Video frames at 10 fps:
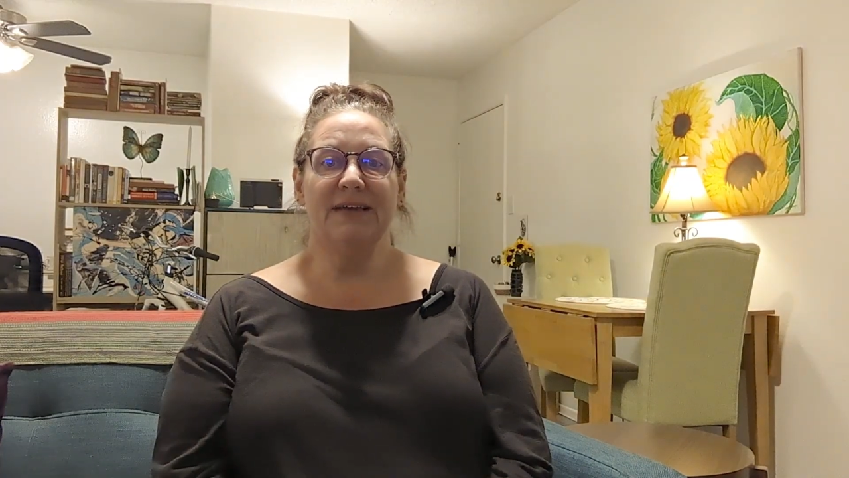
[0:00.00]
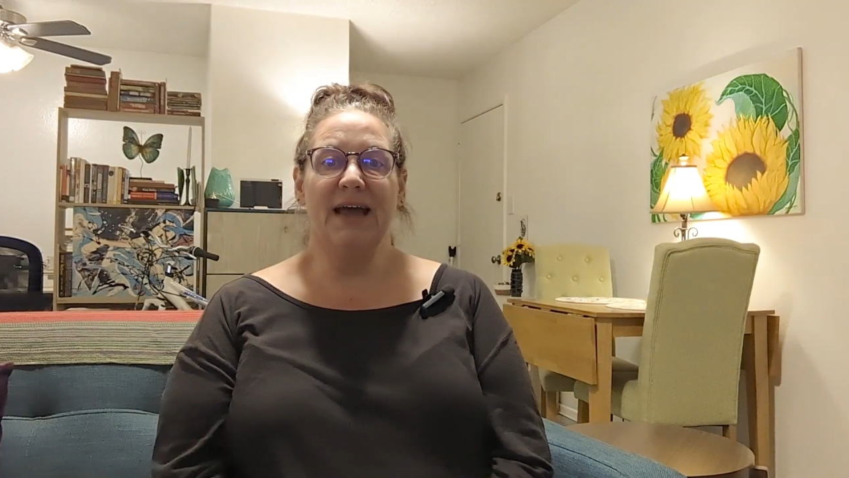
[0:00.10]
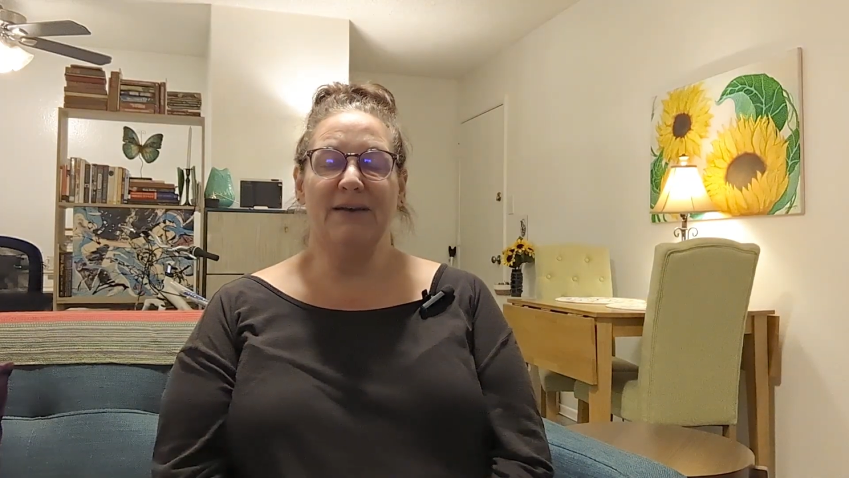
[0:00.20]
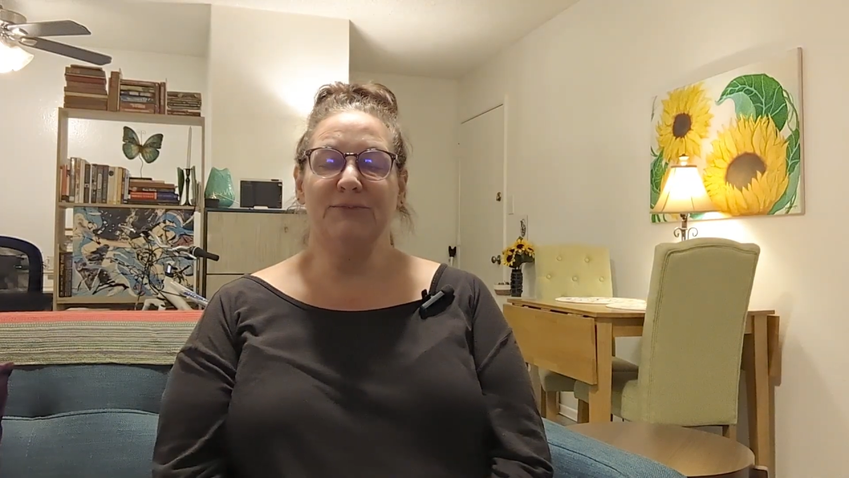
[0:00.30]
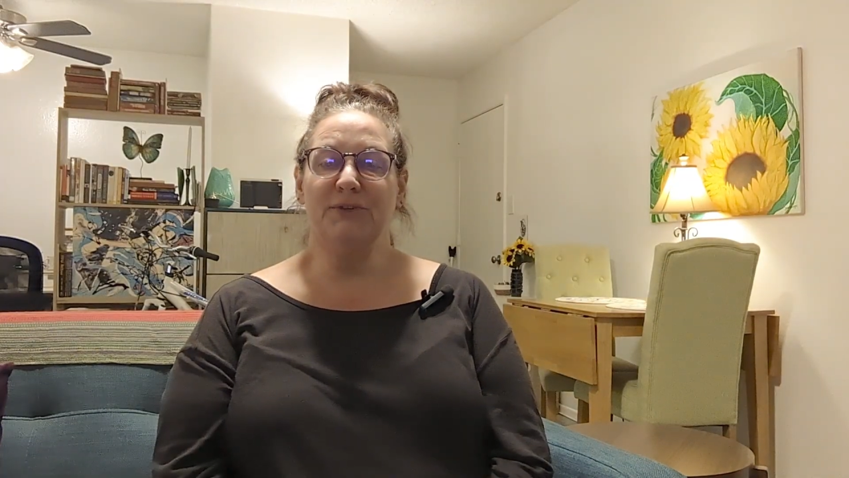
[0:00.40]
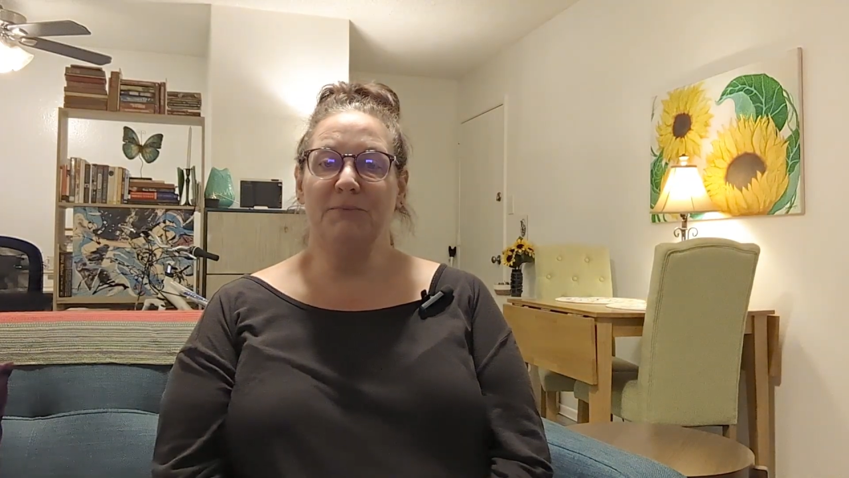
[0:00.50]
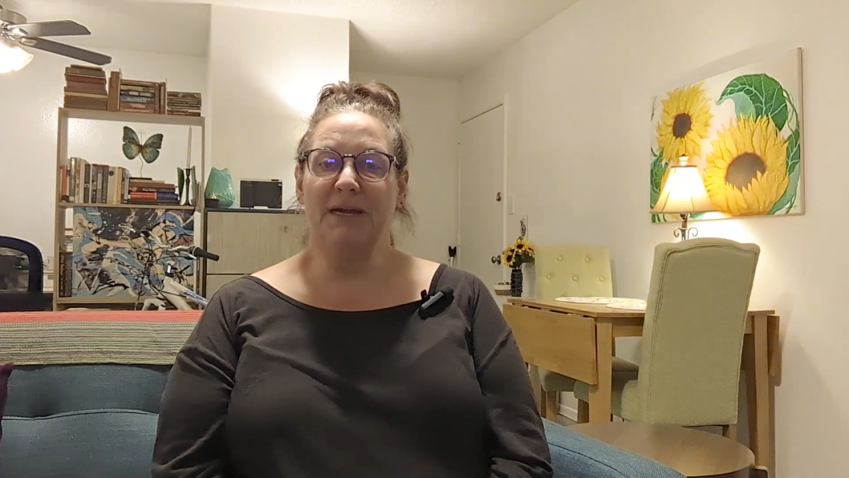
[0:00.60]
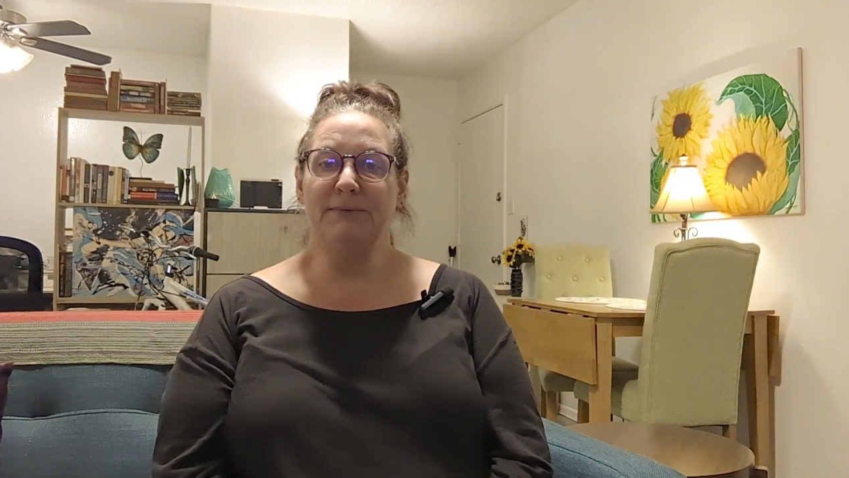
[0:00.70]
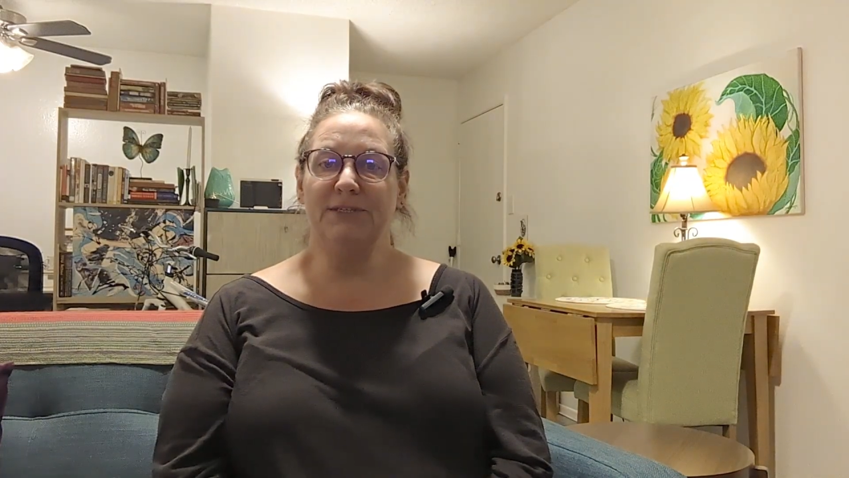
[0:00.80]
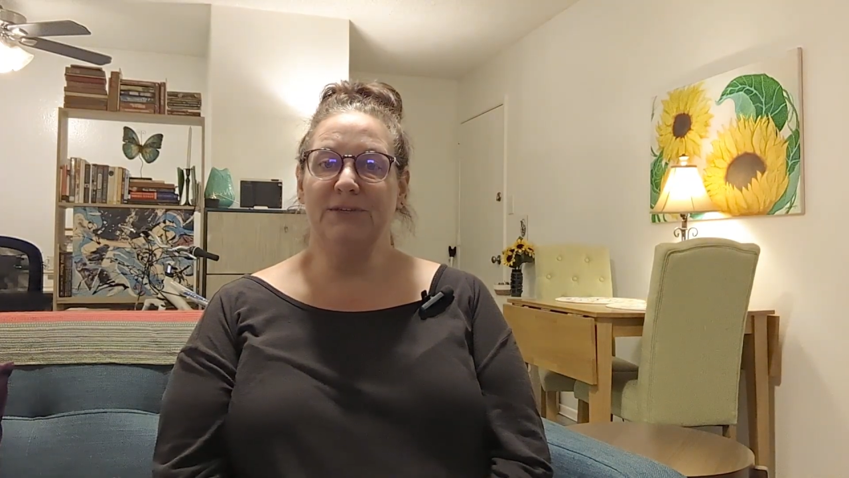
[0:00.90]
after
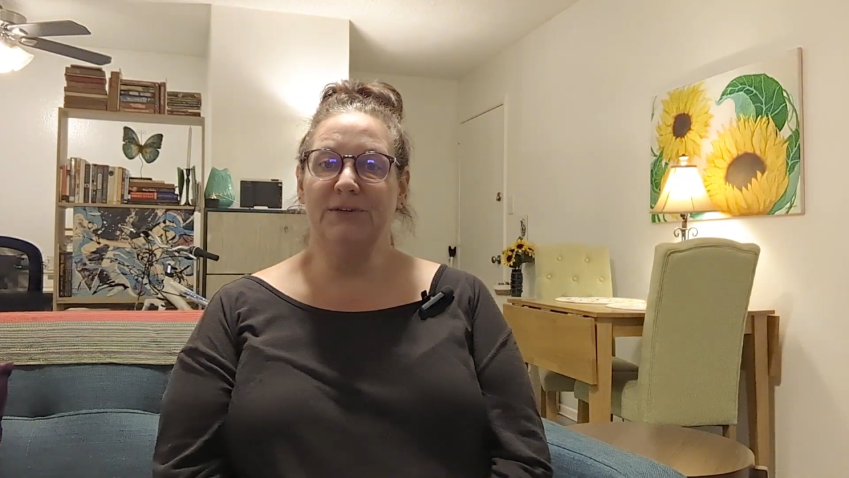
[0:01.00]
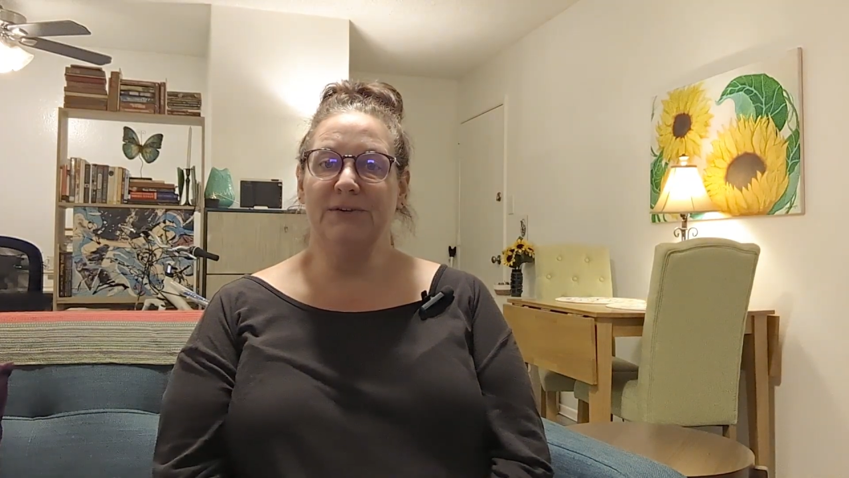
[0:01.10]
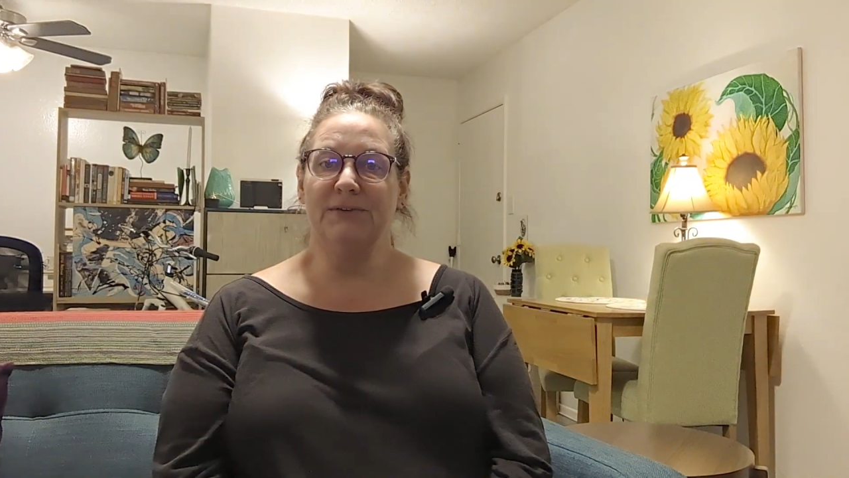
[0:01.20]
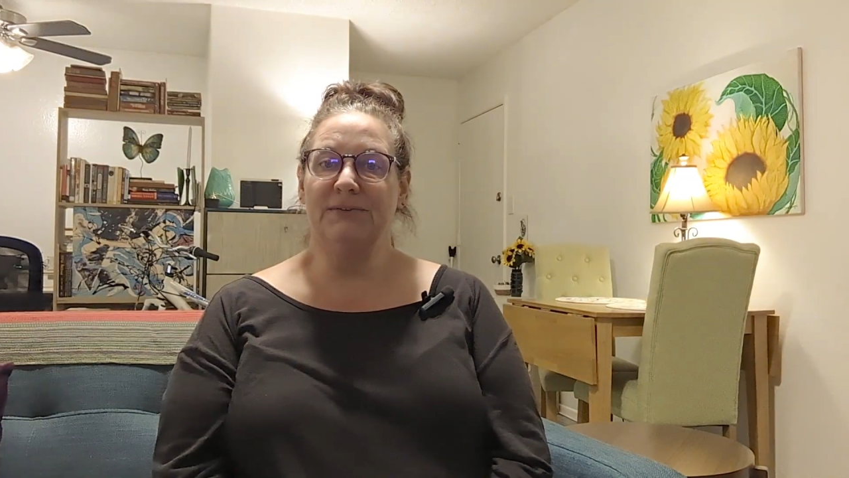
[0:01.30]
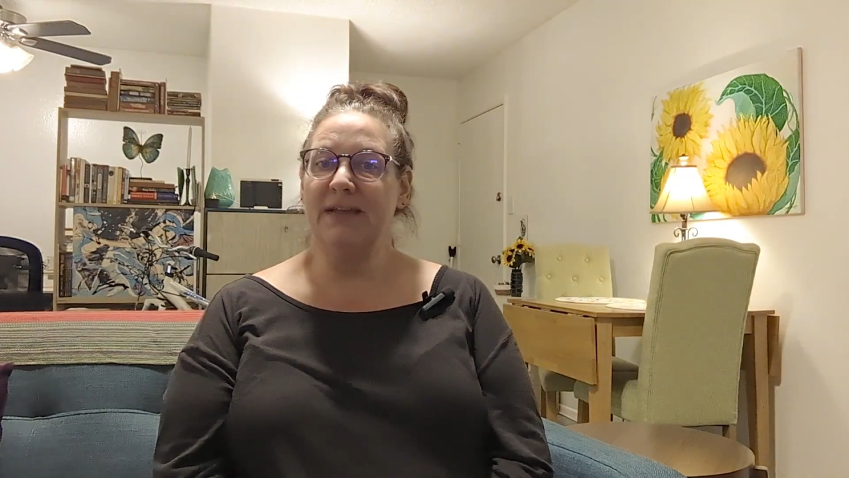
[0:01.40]
my return.